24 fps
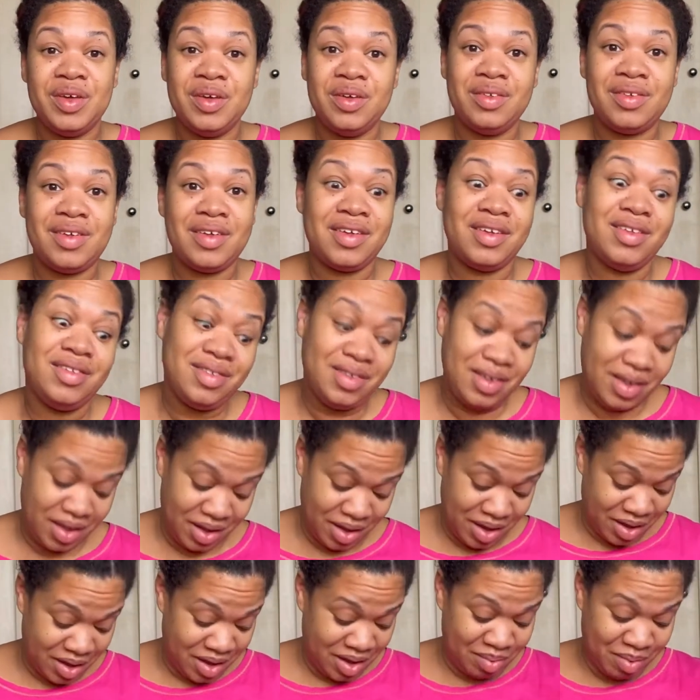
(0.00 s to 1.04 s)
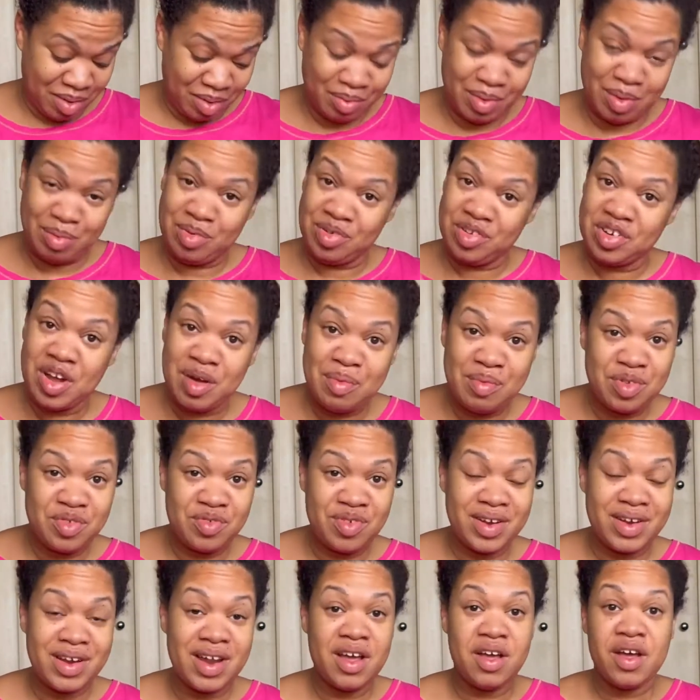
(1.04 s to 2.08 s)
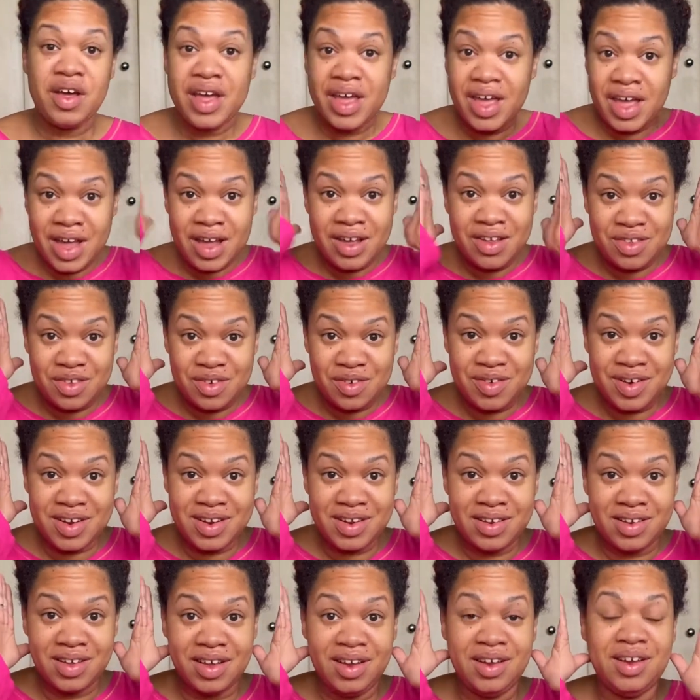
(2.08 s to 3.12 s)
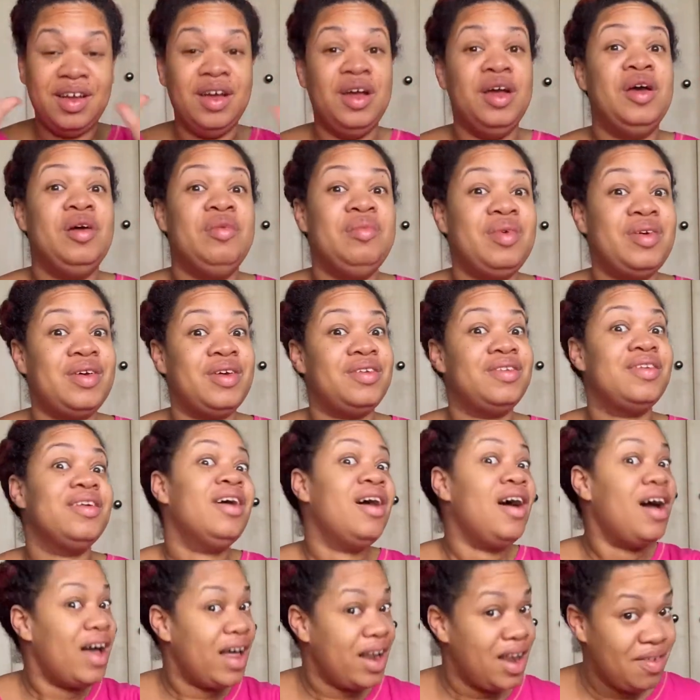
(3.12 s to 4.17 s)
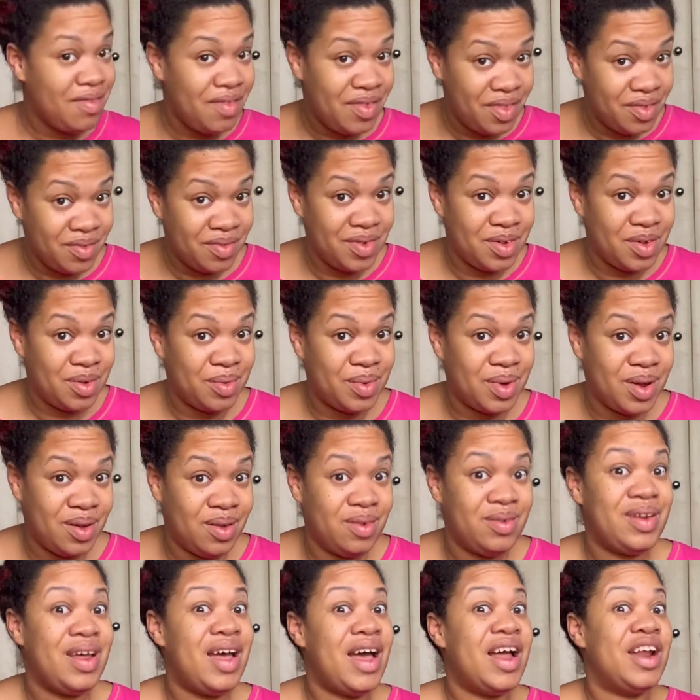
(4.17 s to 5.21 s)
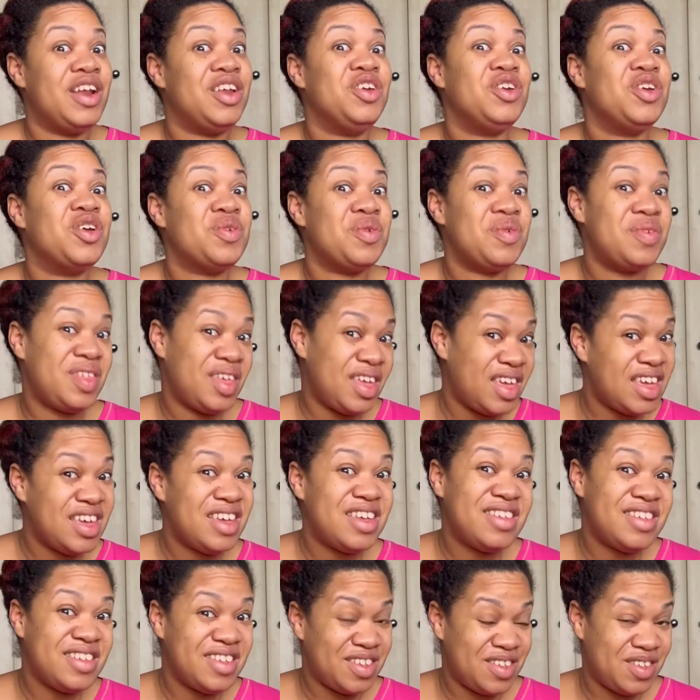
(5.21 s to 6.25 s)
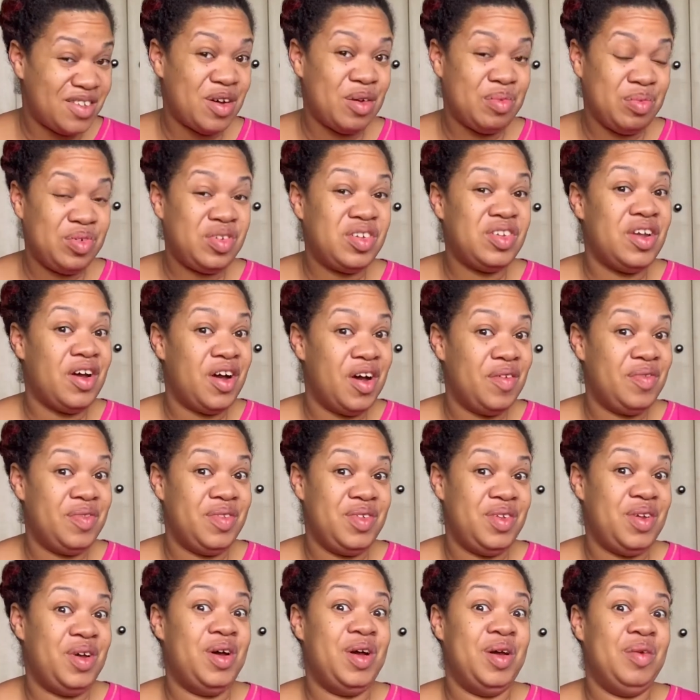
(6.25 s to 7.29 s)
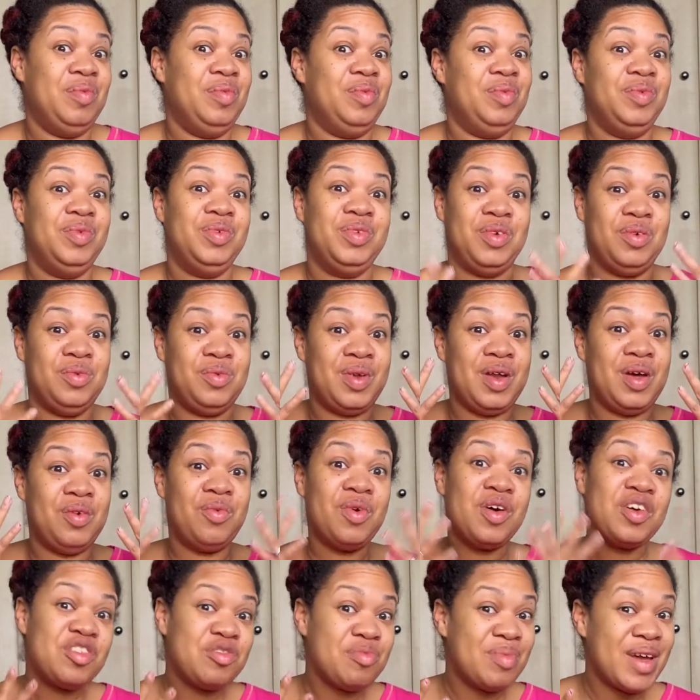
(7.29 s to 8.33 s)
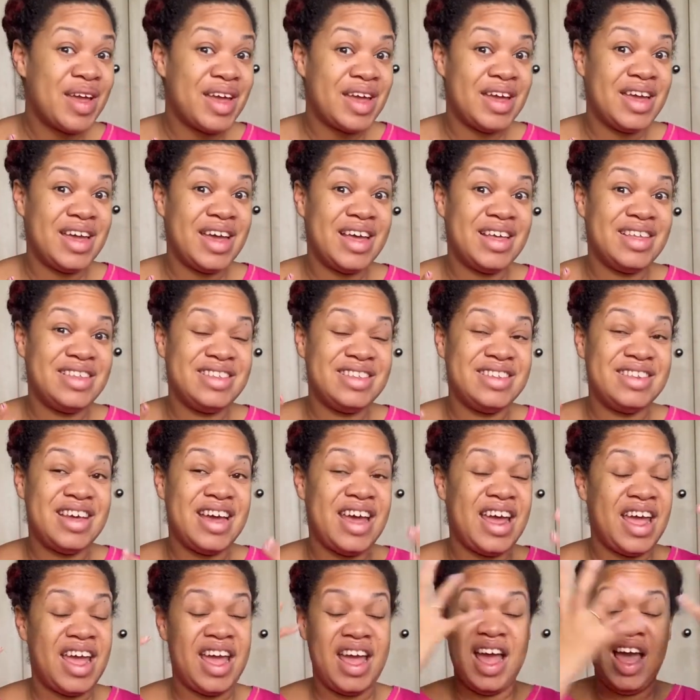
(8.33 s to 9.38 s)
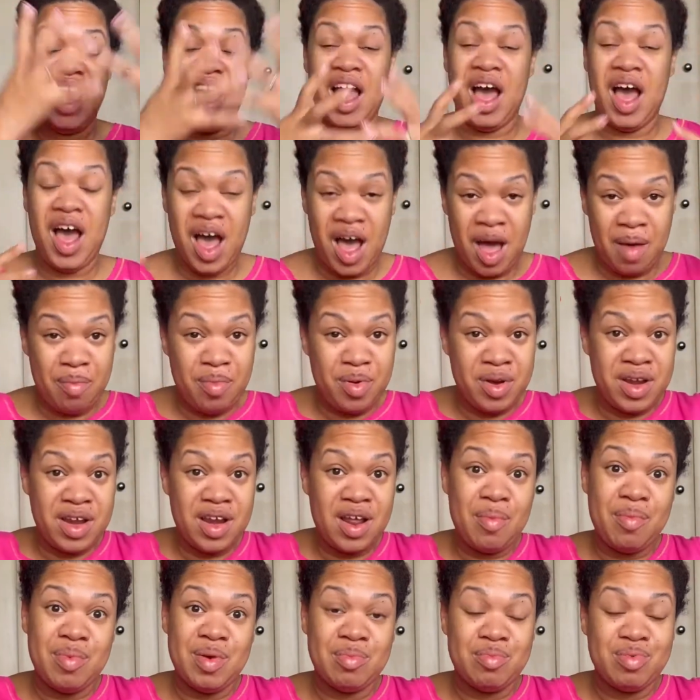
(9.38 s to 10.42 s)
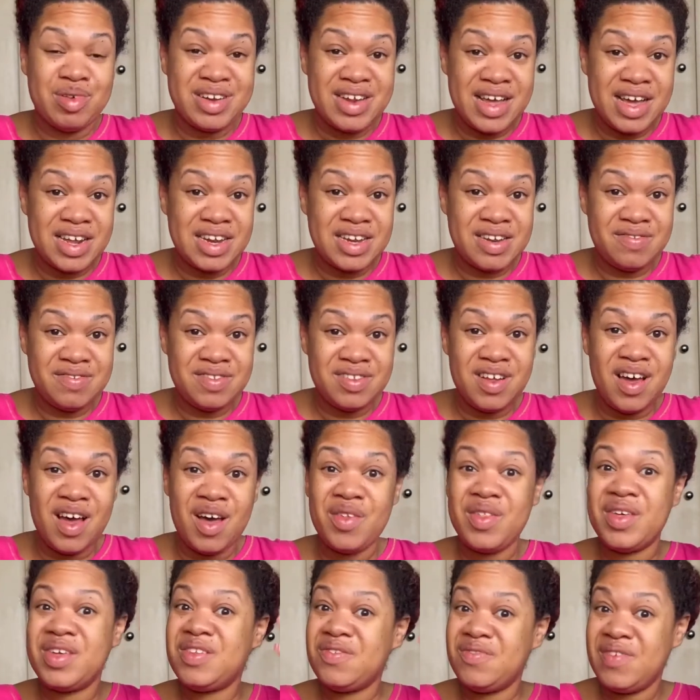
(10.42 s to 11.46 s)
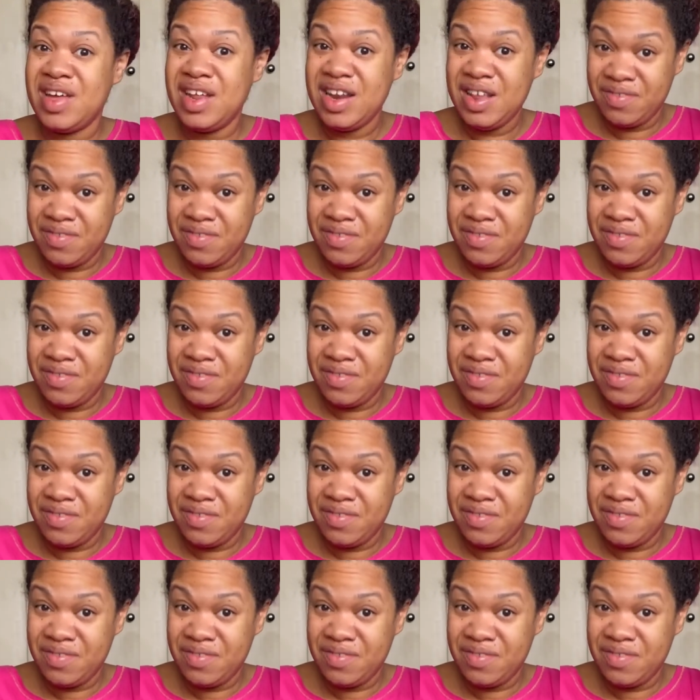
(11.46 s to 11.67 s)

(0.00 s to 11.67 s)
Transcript: So you can see I'm in my pajamas right now. Hair's already done because I live in the real world and you go with the easiest option half the time. So when I washed my hair yesterday, I put it up in a protective style that's fairly